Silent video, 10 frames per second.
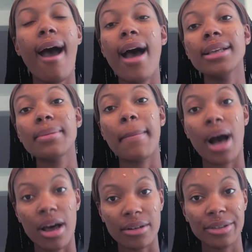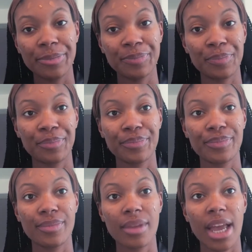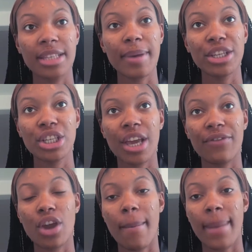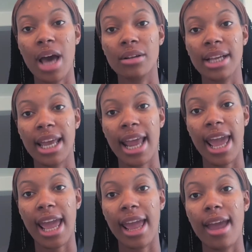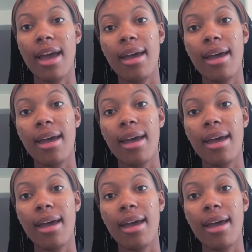as a model, especially if you're a model in a